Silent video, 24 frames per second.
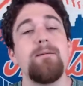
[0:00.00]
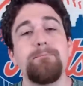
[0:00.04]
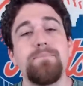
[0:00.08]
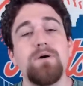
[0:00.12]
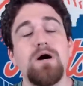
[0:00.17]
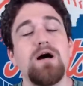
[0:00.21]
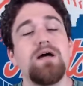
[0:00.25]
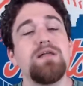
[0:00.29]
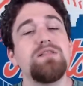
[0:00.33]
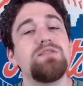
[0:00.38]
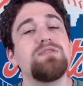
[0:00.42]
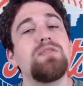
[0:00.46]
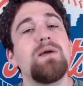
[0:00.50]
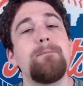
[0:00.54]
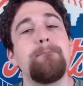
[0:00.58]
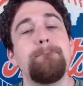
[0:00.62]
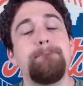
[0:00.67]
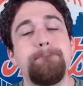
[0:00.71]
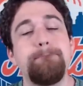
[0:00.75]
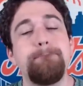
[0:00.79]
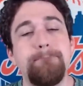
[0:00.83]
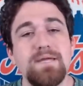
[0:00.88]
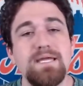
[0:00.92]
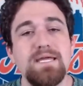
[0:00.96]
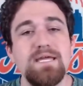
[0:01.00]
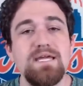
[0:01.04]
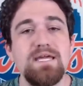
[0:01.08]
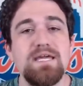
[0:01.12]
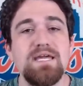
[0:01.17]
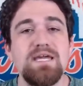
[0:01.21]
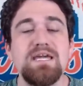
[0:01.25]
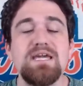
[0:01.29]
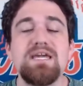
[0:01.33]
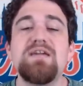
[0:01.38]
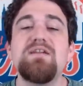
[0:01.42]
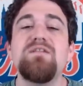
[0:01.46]
But the
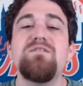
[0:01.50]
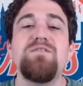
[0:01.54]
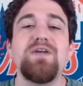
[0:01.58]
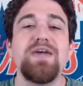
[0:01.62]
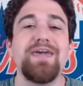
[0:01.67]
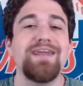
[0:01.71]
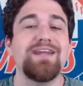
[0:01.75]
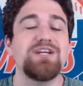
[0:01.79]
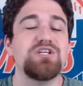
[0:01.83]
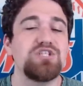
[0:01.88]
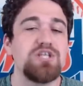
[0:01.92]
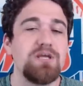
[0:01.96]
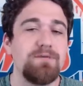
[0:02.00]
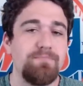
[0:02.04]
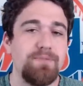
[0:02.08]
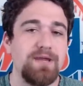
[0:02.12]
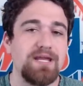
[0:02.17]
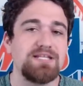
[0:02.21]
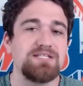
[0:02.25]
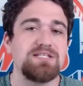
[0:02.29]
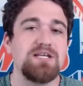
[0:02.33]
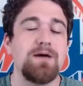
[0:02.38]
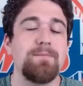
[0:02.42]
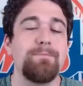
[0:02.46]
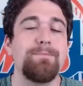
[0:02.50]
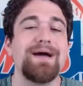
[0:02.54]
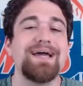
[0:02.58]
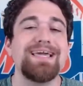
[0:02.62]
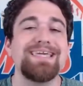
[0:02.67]
big advantage they picked up